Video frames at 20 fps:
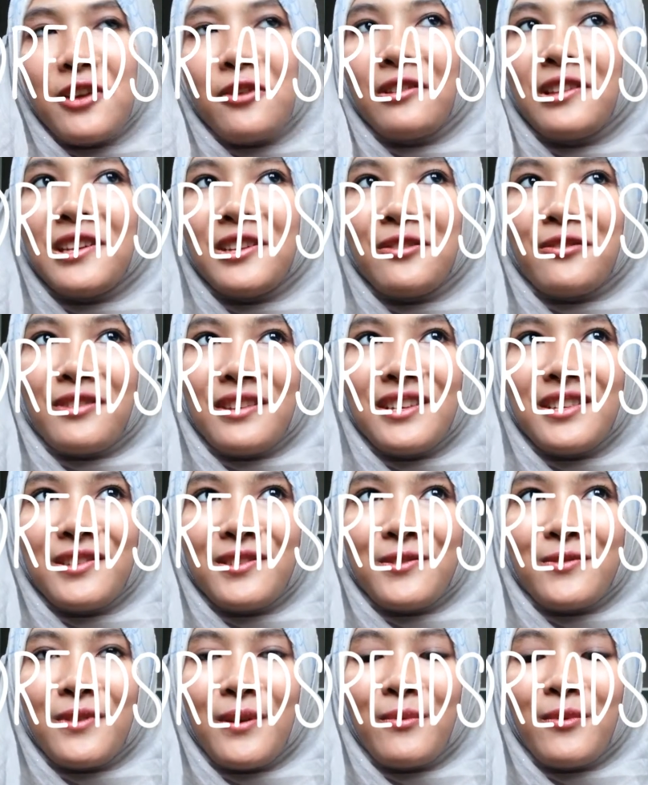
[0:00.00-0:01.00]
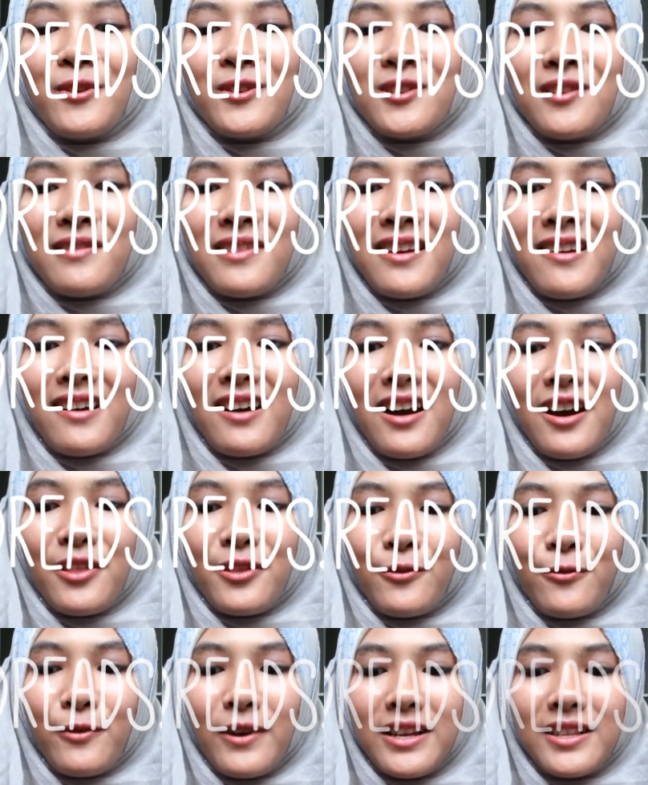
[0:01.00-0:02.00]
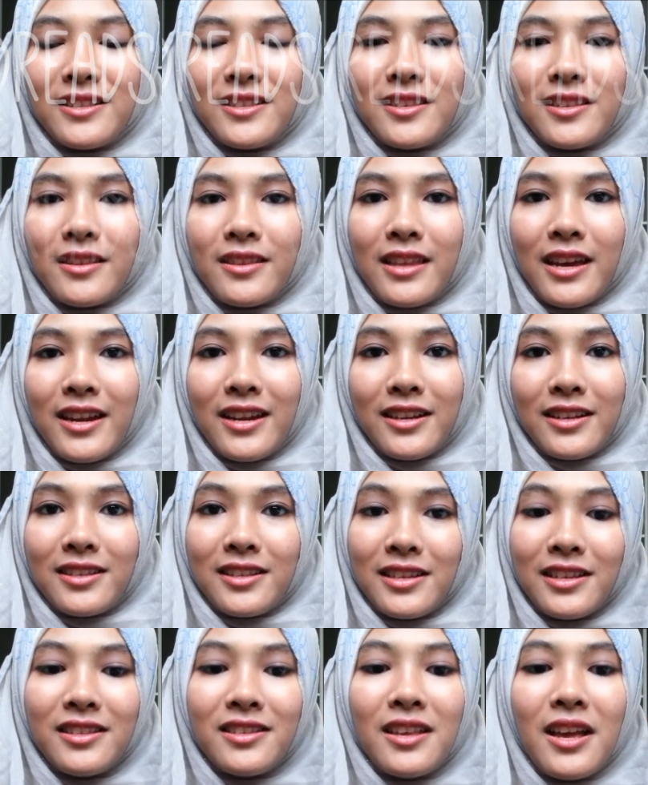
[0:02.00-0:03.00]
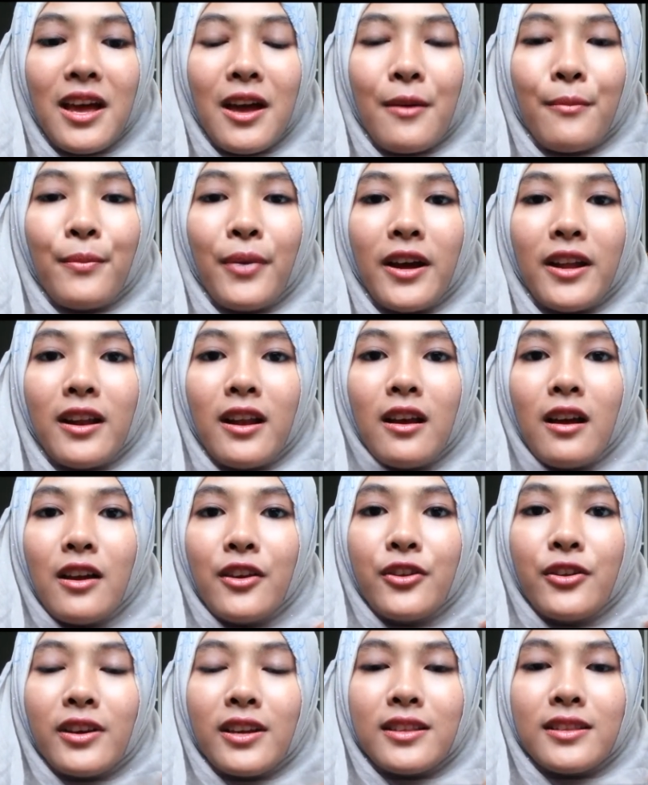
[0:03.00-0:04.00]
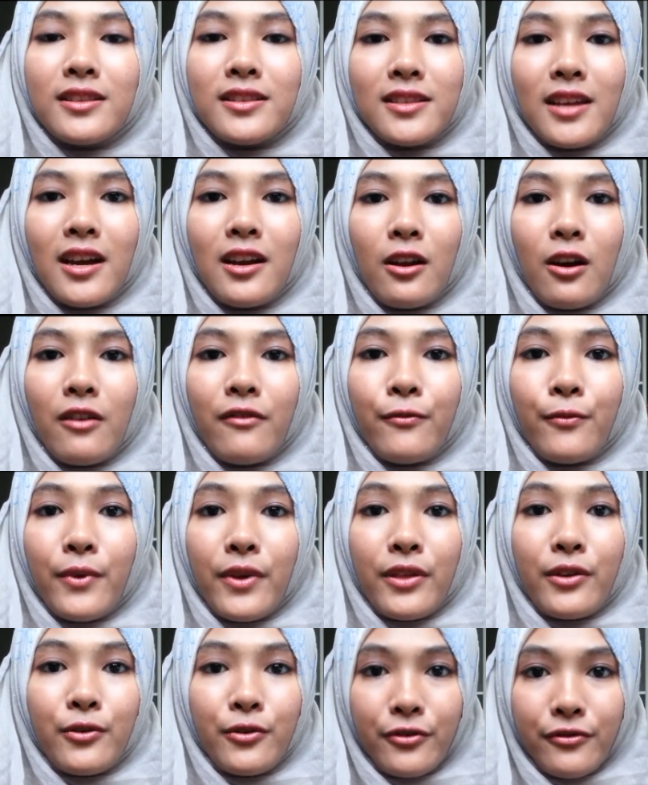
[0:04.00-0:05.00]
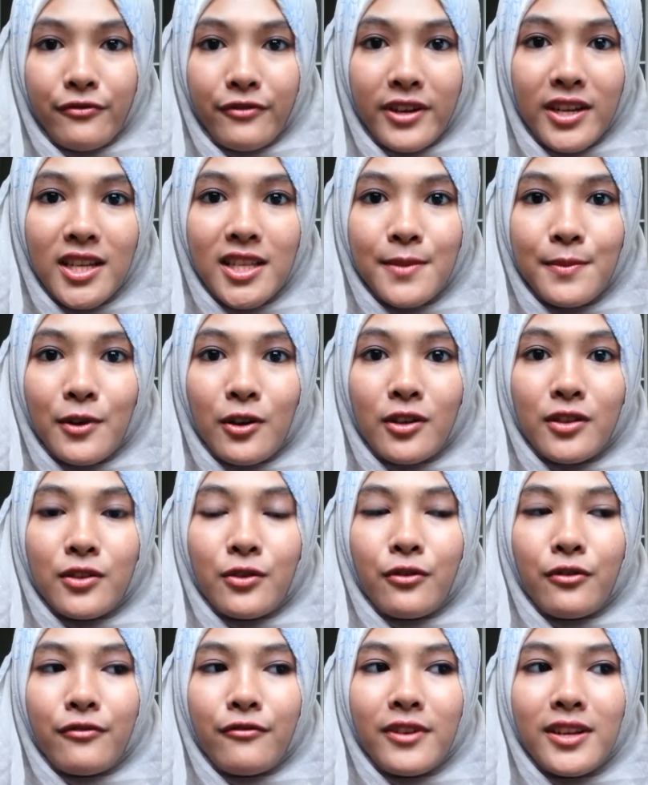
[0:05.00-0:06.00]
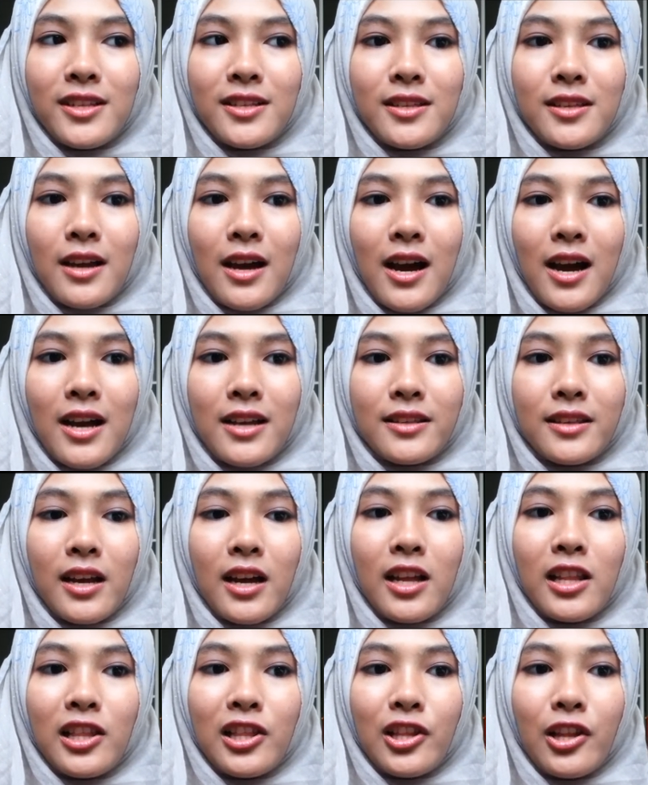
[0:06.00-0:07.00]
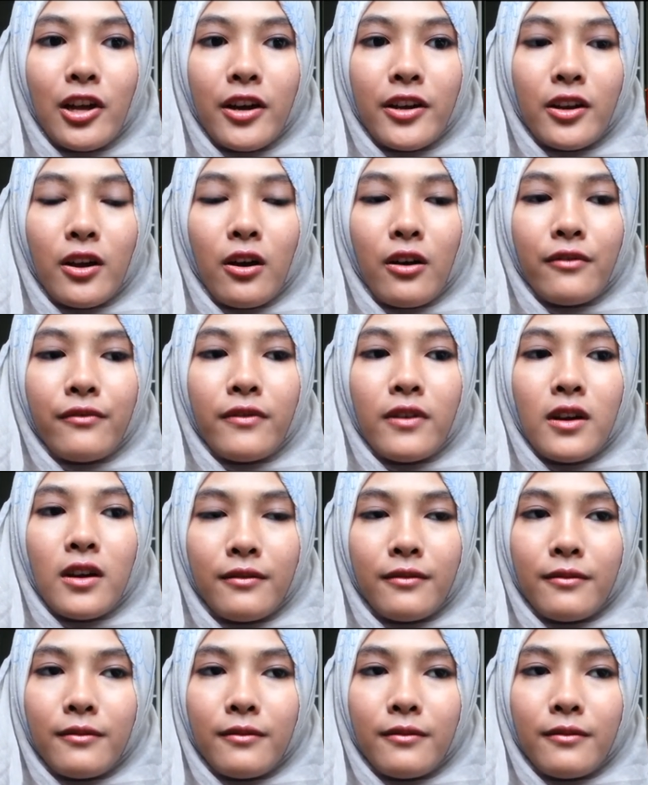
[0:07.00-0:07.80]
I only know these two. I'm not sure there are other ones that exist, but you can start off with Goodreads because Goodreads has a lot of